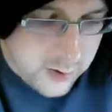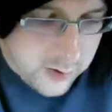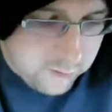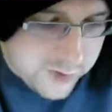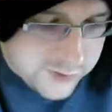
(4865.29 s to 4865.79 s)

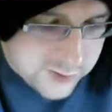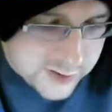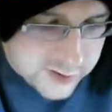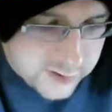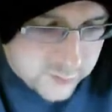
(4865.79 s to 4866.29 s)

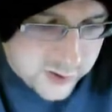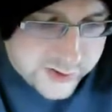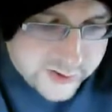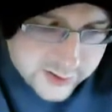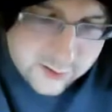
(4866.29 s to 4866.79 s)
Restrictions
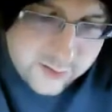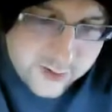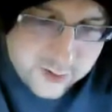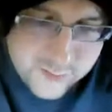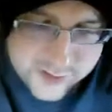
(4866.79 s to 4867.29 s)
wise, it can only be
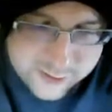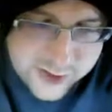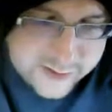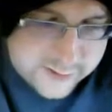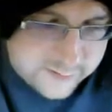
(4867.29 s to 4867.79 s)
used by
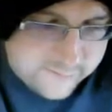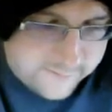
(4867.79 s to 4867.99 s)
traitors.